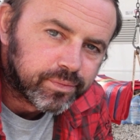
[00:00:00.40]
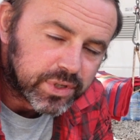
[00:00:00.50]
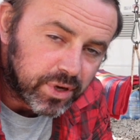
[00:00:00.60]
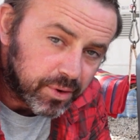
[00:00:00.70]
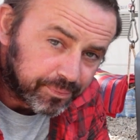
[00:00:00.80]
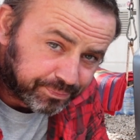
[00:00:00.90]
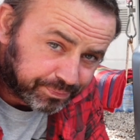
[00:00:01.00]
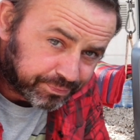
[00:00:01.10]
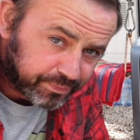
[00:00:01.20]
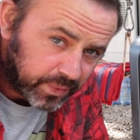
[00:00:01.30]
So,
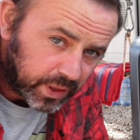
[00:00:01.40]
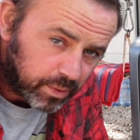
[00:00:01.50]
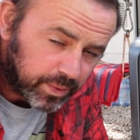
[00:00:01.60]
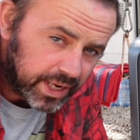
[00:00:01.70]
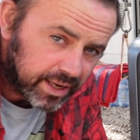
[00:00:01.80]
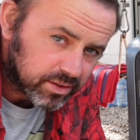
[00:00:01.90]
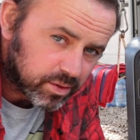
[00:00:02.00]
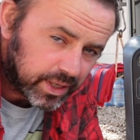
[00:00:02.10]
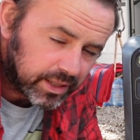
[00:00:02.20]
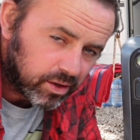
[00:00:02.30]
we get asked
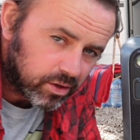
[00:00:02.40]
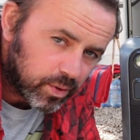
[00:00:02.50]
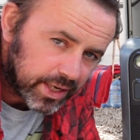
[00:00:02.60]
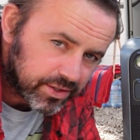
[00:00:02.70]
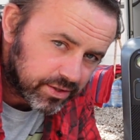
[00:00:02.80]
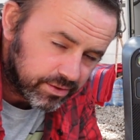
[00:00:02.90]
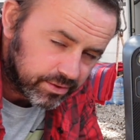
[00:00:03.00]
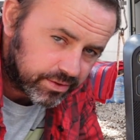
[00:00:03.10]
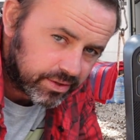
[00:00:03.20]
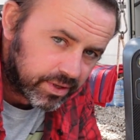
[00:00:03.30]
quite a lot of questions.
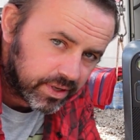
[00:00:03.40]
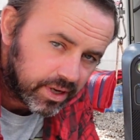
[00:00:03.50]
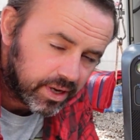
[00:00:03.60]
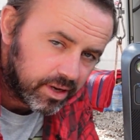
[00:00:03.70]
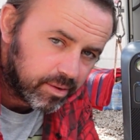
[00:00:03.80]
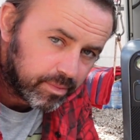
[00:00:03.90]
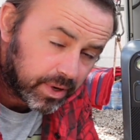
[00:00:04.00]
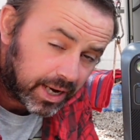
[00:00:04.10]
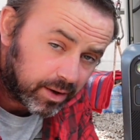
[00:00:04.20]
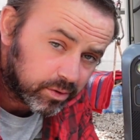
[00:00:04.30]

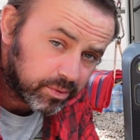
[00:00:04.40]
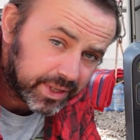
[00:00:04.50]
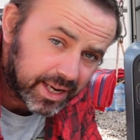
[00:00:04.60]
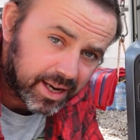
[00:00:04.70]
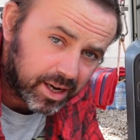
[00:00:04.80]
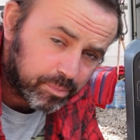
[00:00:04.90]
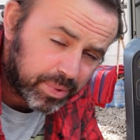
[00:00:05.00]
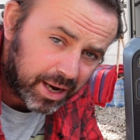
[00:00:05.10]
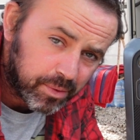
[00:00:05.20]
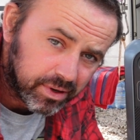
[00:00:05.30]
How do we get our
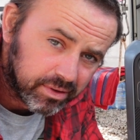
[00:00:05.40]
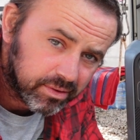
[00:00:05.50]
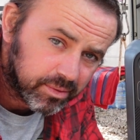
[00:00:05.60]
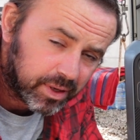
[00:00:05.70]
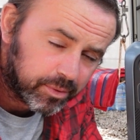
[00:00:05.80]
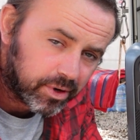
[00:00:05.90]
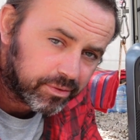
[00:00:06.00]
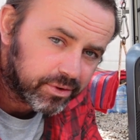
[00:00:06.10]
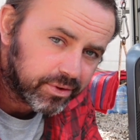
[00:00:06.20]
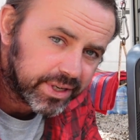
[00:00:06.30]
power while we're
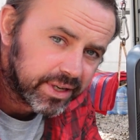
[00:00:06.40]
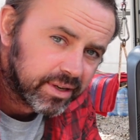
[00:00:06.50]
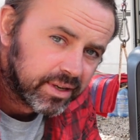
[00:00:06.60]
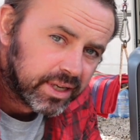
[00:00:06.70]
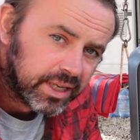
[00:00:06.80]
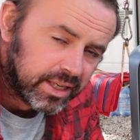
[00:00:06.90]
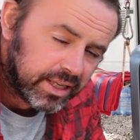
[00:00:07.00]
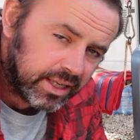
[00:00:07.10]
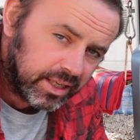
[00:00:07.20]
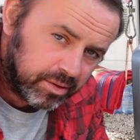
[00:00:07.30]
off grid?
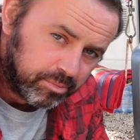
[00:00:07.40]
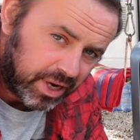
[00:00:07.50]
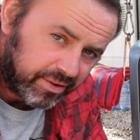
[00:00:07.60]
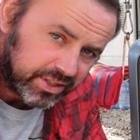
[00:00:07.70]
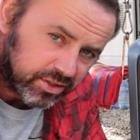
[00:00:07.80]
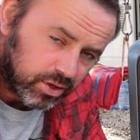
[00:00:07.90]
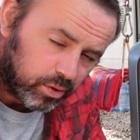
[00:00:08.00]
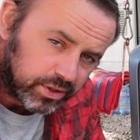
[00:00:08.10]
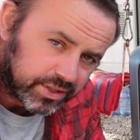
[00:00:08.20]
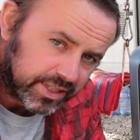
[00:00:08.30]
We are in the
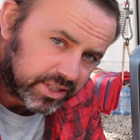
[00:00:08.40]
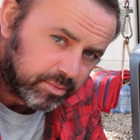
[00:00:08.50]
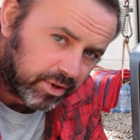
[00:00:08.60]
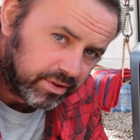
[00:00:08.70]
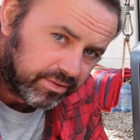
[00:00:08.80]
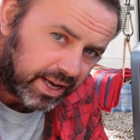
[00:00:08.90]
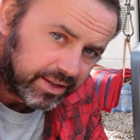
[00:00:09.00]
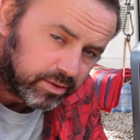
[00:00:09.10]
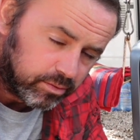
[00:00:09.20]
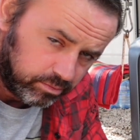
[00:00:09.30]
solar system on the
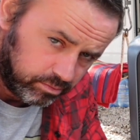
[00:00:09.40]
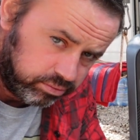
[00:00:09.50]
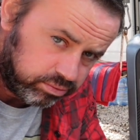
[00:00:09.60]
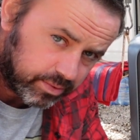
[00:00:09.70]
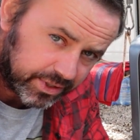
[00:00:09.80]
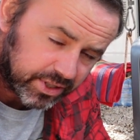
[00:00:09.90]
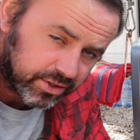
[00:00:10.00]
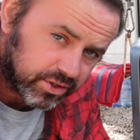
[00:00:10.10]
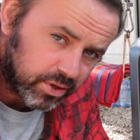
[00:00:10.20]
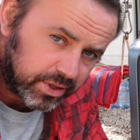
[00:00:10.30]
van, which I
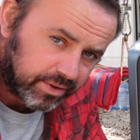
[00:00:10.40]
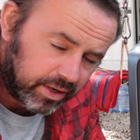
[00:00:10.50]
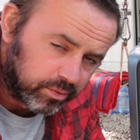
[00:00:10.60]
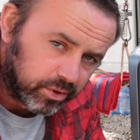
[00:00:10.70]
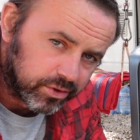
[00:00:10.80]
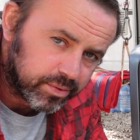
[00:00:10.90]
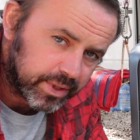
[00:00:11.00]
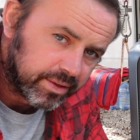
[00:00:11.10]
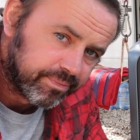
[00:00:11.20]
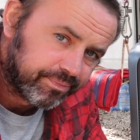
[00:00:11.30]
can show you around once
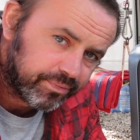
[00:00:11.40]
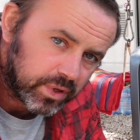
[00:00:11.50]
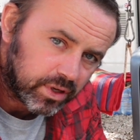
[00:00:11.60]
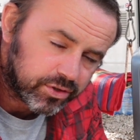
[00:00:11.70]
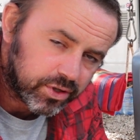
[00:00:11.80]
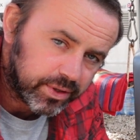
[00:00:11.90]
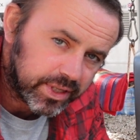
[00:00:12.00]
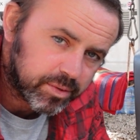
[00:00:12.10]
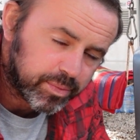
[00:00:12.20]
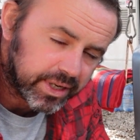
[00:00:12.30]
I'll show you
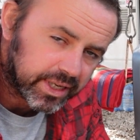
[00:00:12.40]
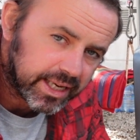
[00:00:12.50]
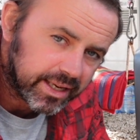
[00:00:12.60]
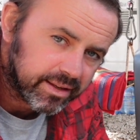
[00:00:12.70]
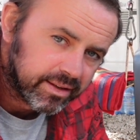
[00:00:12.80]
this bit of kit.